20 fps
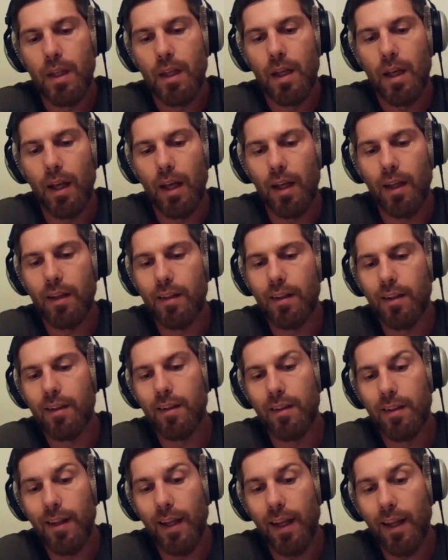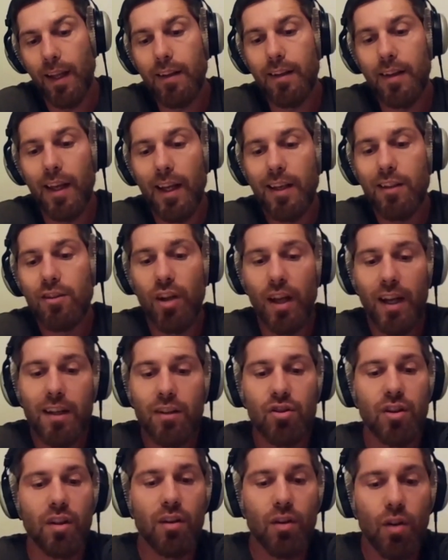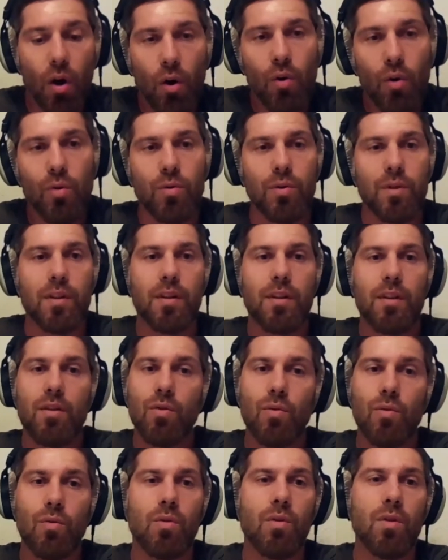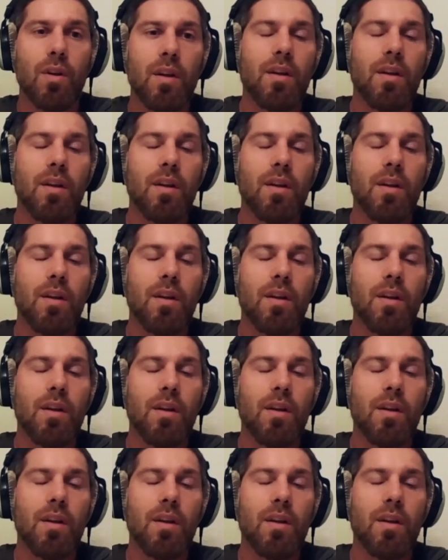And then they changed the code to